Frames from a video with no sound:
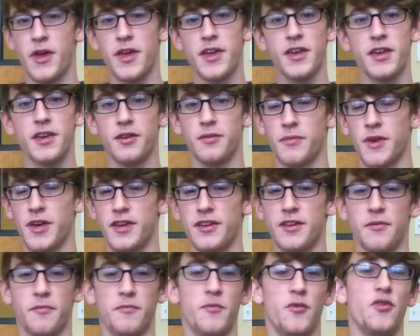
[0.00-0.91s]

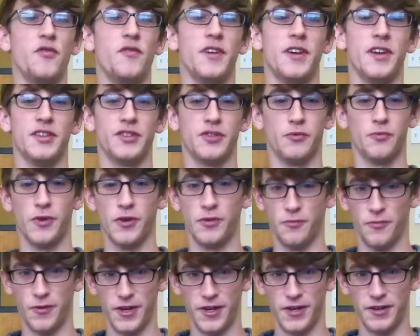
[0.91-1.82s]
Making a movie is a
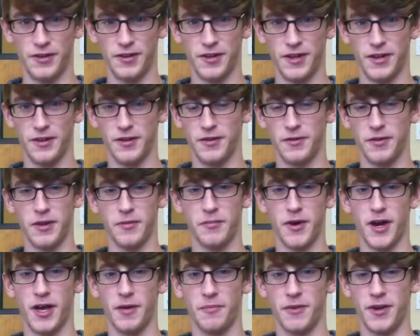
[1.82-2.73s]
win-win, in
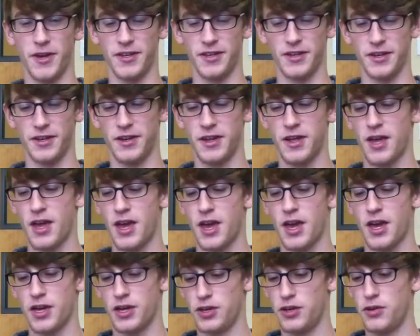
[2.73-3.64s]
my opinion.
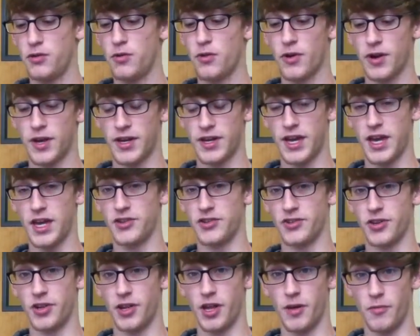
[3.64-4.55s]
You are
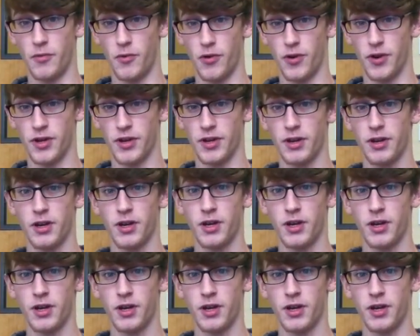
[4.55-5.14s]
engaged a lot more.